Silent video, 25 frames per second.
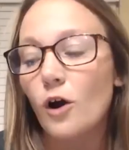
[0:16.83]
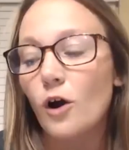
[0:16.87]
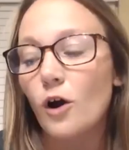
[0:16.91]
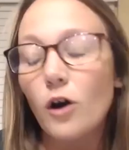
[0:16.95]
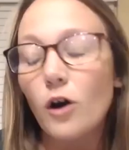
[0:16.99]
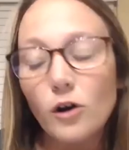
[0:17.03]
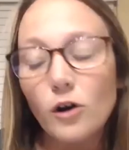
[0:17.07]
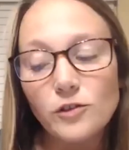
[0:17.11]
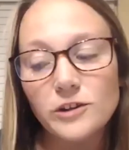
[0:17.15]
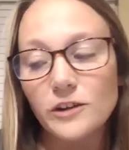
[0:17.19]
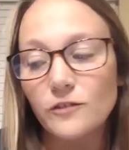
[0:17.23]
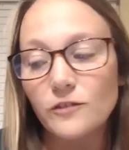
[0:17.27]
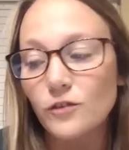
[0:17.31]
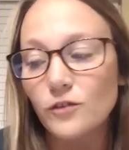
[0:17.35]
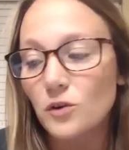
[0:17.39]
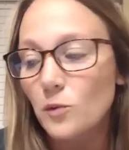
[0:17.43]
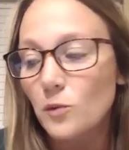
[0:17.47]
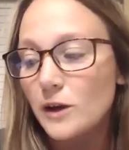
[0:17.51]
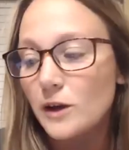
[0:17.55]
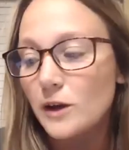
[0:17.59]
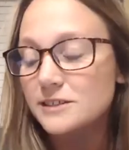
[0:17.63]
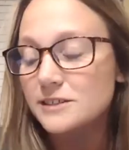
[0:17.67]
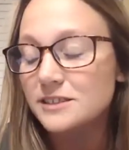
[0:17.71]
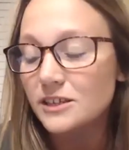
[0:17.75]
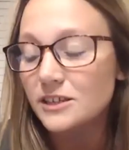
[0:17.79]
all the different
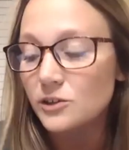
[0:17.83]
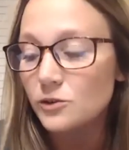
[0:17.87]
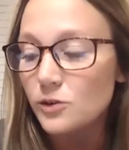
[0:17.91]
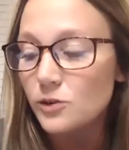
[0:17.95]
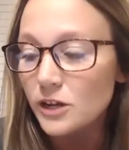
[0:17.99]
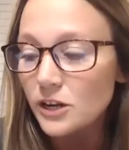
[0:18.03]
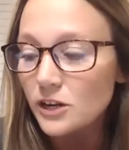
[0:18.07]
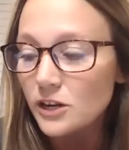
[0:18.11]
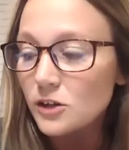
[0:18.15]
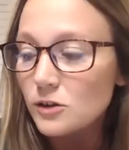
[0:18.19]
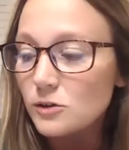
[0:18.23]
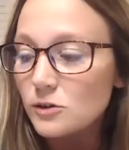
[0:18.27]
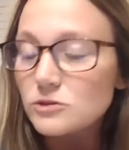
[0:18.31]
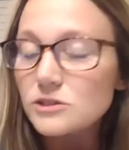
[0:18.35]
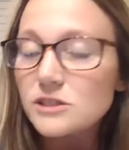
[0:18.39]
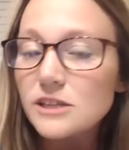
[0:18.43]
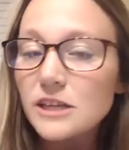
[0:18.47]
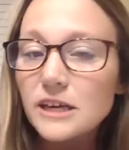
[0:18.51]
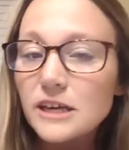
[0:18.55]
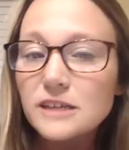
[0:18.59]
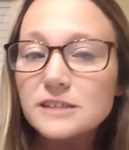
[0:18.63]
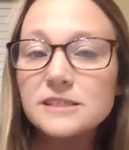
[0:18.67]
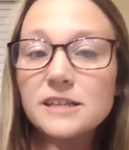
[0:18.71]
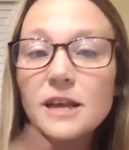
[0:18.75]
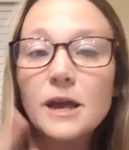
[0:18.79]
ways that you can use
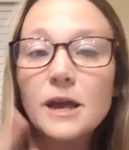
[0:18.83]
this,